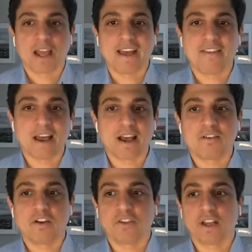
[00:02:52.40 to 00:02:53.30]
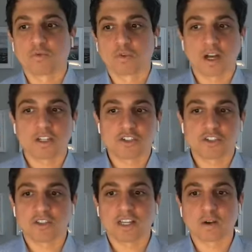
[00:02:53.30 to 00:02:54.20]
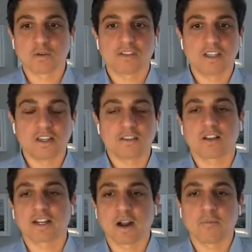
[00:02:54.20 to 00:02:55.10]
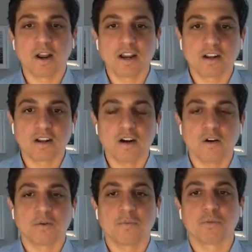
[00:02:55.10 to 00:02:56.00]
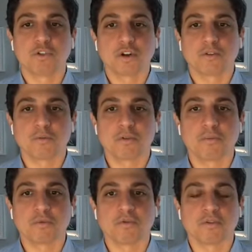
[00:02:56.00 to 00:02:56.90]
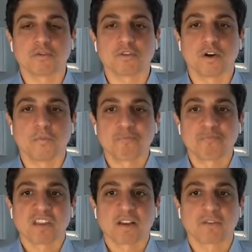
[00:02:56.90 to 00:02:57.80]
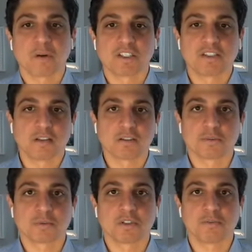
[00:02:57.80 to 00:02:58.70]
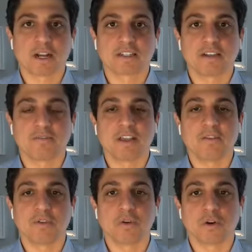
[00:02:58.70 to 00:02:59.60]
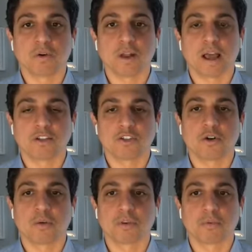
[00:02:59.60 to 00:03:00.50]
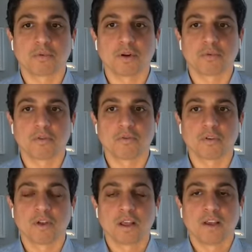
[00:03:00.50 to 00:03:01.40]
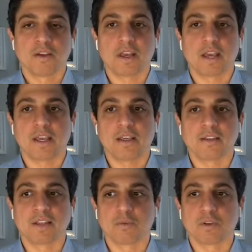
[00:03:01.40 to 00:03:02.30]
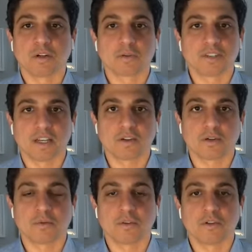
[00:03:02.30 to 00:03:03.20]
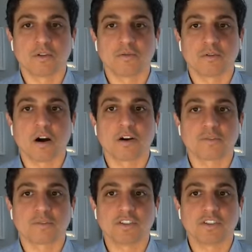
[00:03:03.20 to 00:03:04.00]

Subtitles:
And then they rush, they go see it, and they're like, I'm ready to go, but you don't have a pre-approval. So from a seller's perspective, if you don't show up with a pre-approval, they really don't take your offer